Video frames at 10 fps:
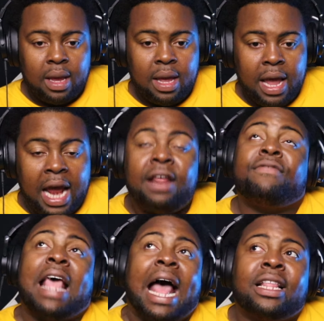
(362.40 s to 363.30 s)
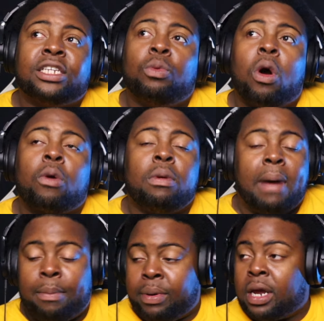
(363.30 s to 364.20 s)
And if that doesn't work, we
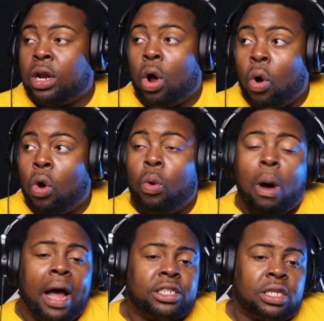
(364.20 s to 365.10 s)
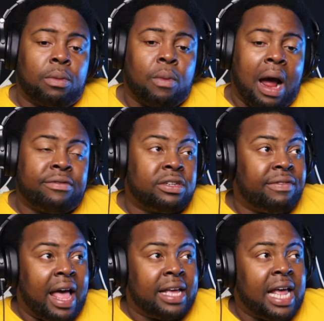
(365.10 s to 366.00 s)
might bring in an old washed up wide receiver that
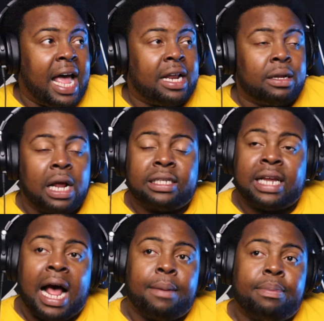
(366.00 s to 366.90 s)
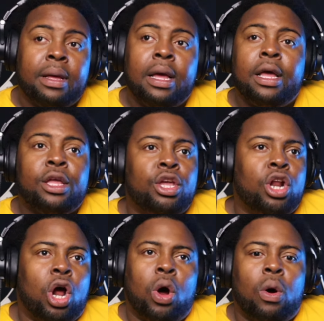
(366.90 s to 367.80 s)
hasn't had a top, you
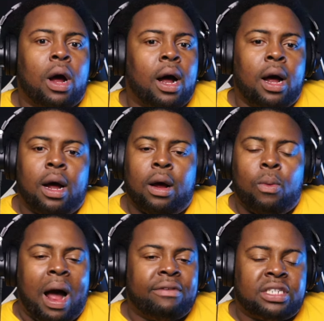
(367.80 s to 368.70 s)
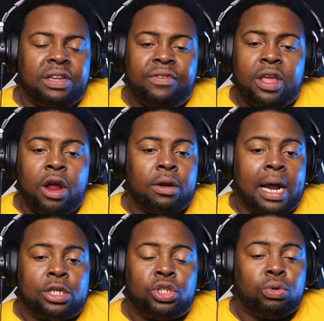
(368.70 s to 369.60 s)
know, wide receiving year in
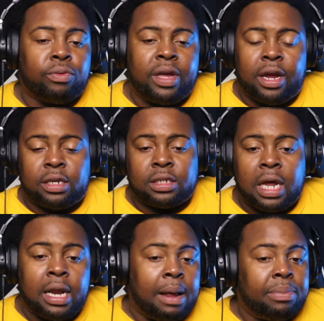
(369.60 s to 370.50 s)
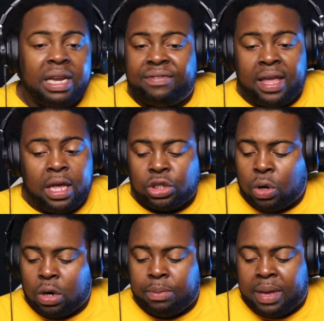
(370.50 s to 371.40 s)
like 2-3 years. And then believe that he's
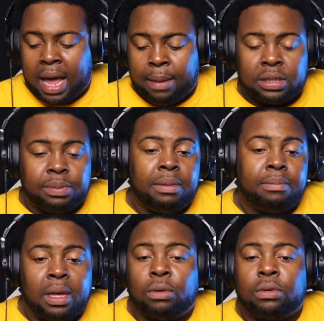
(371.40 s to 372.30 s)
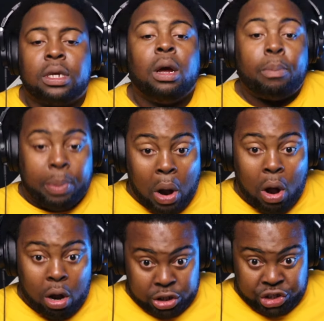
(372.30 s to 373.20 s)
going to be able to be milked.
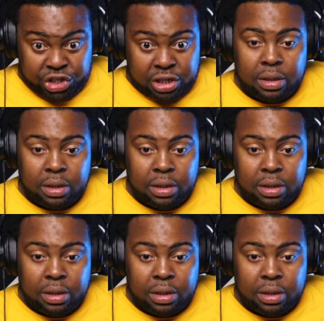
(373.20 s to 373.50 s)
Pause.